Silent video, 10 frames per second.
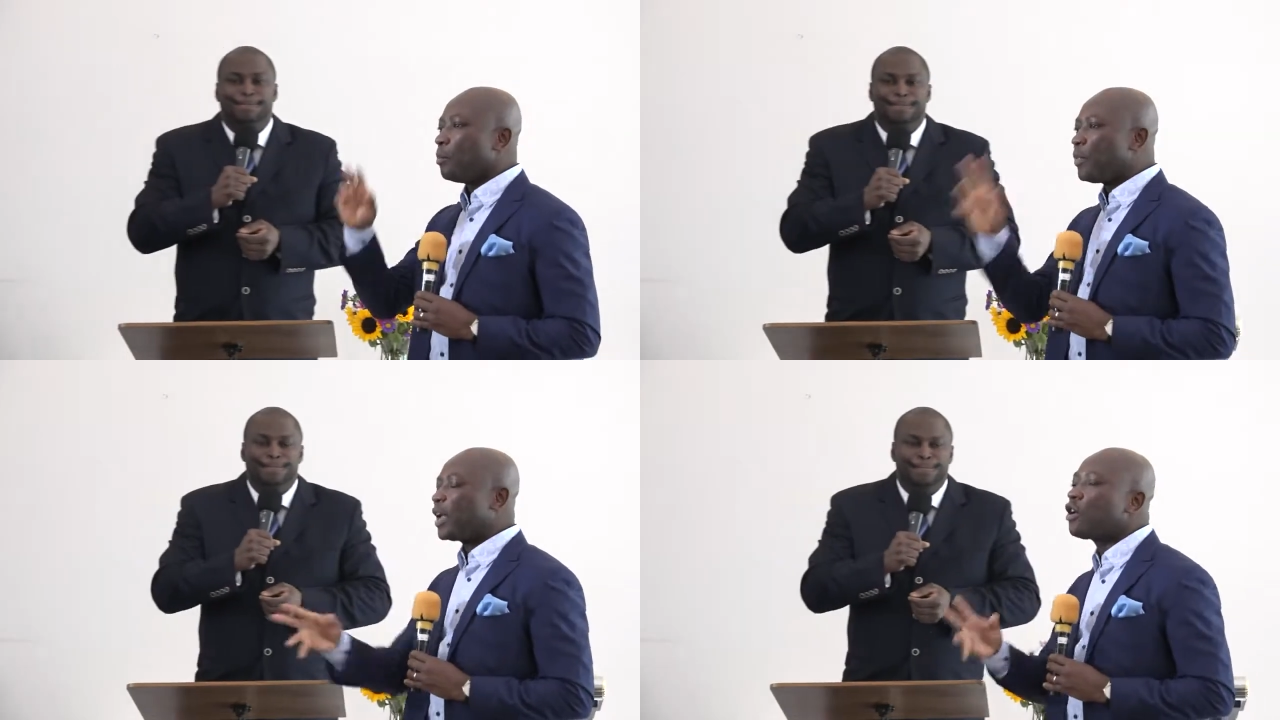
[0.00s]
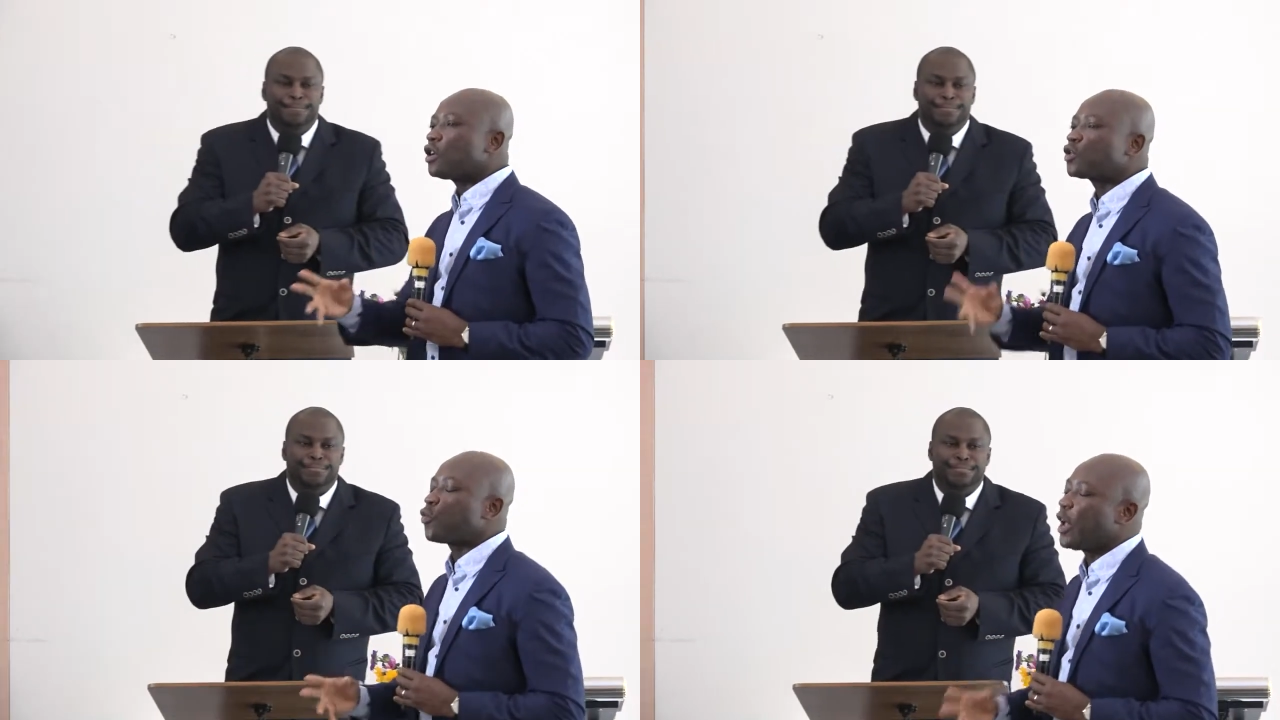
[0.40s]

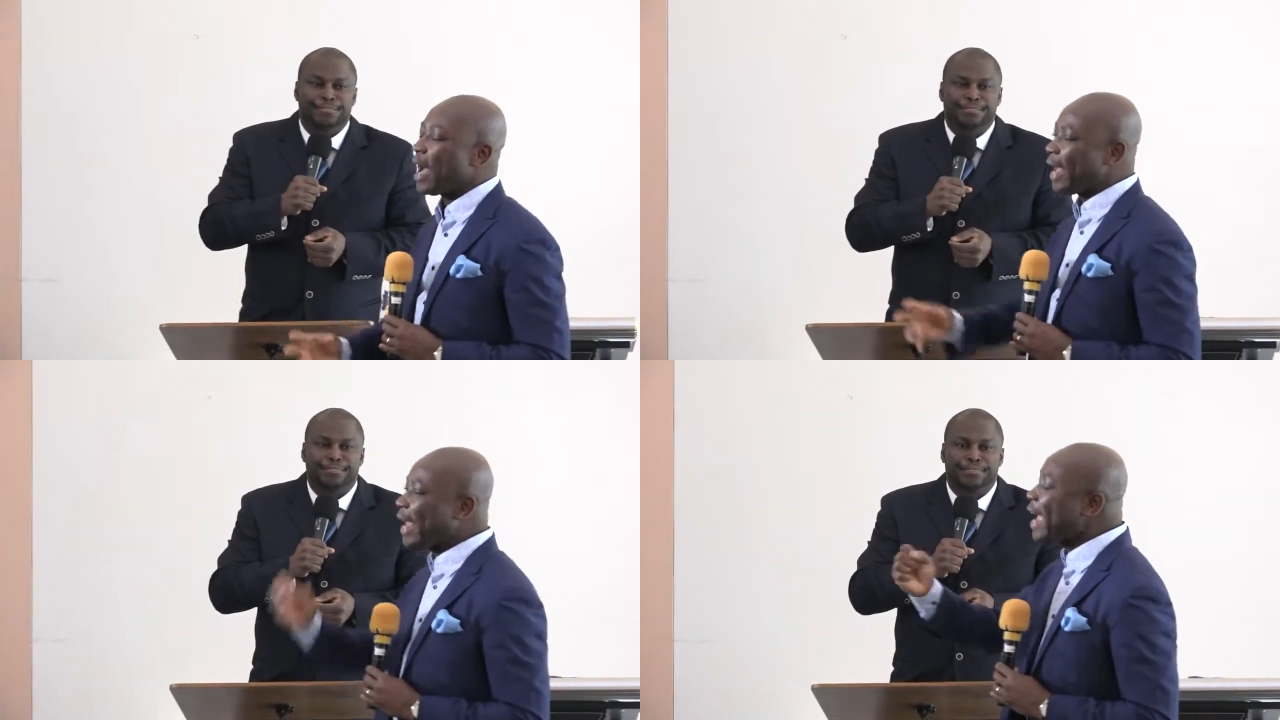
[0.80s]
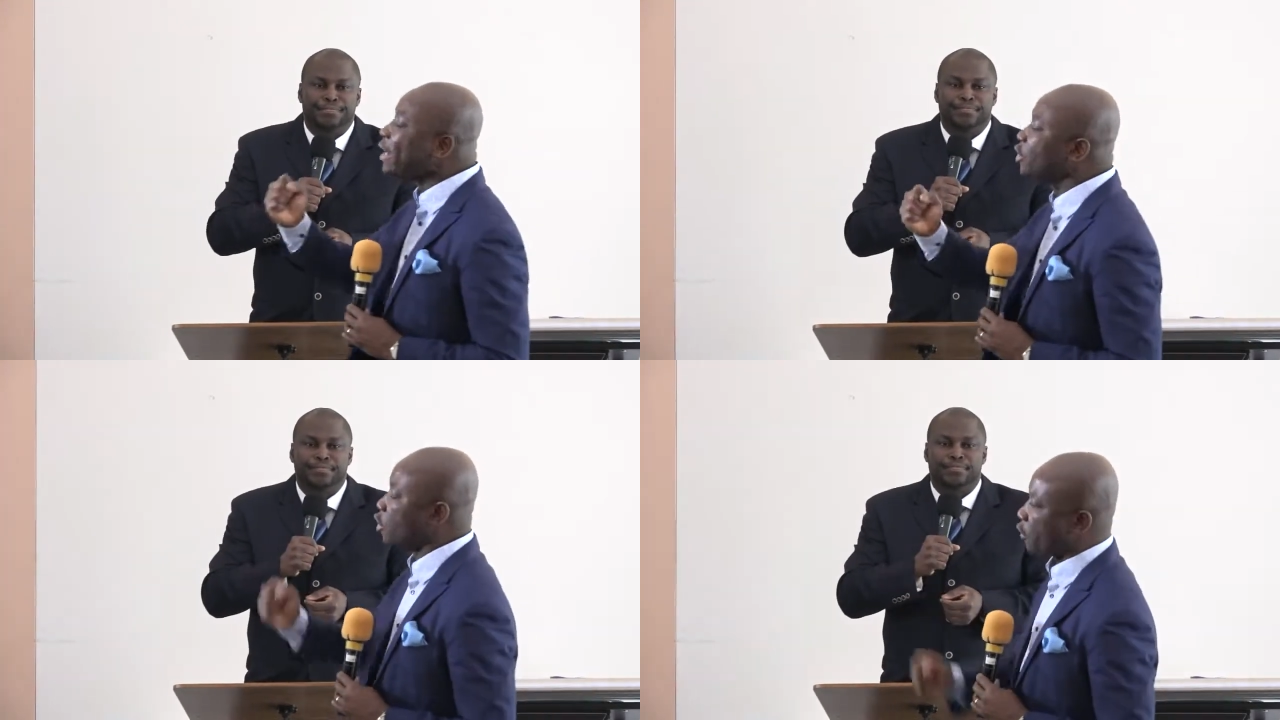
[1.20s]
Speaker 1: Because we are
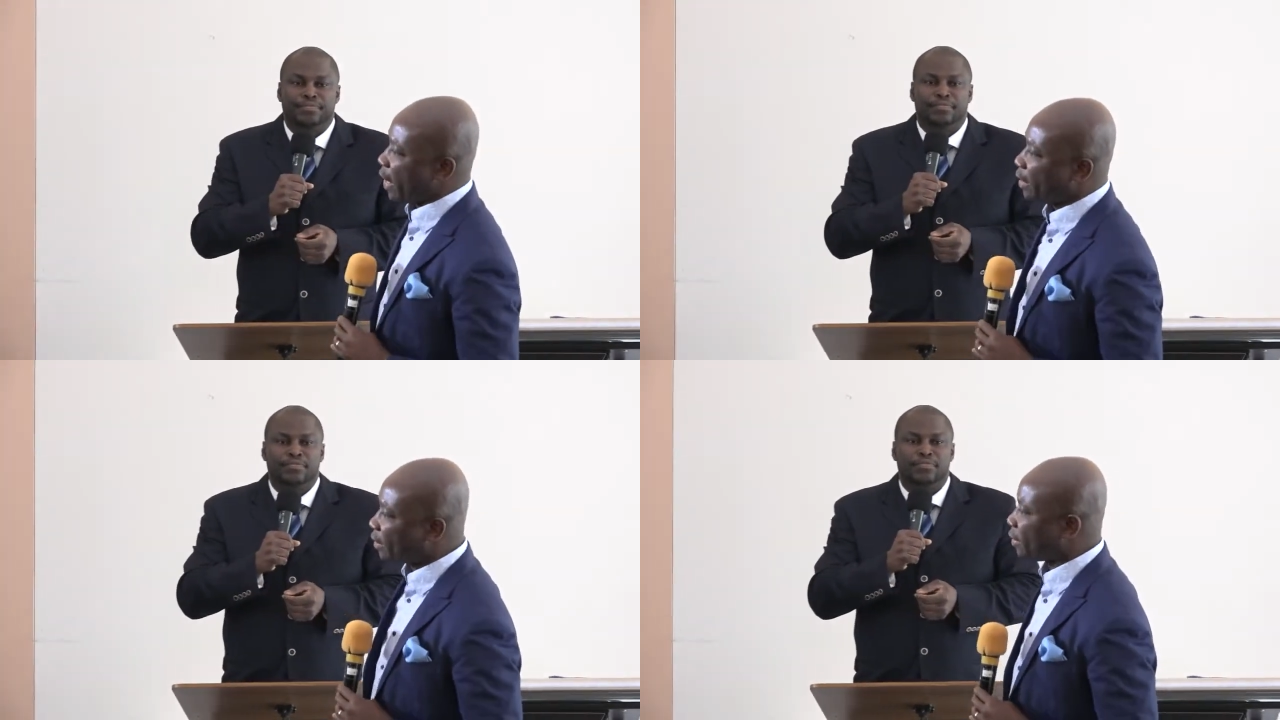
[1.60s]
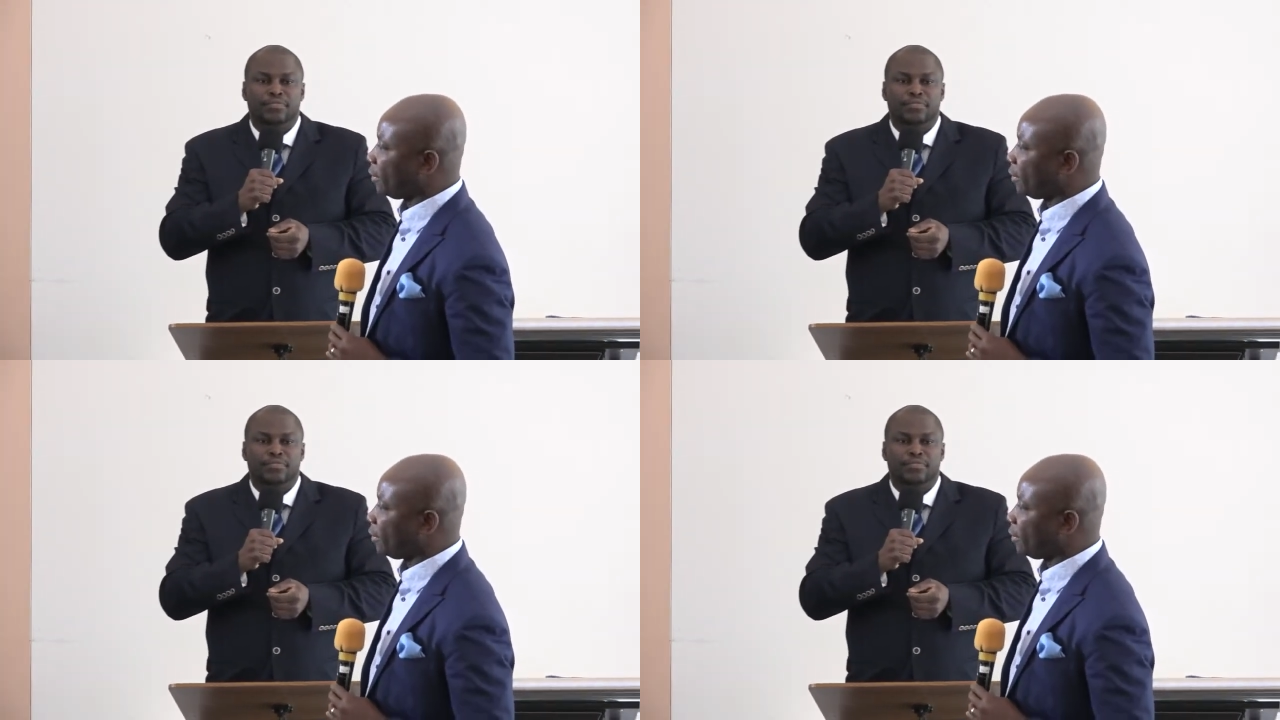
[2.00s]
ignorant